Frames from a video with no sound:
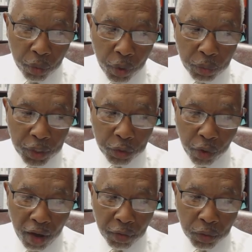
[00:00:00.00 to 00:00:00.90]
when we
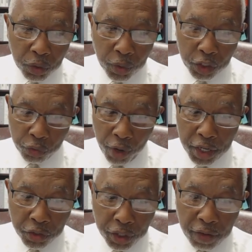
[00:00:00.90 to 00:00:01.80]
travel to a
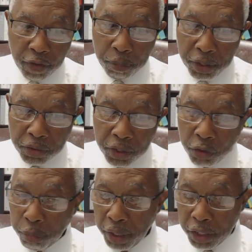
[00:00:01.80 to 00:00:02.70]
strange city for
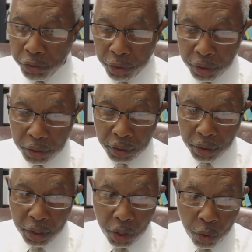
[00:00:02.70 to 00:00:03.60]
business or pleasure,
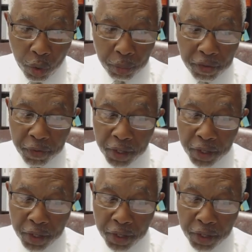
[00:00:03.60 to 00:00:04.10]
when we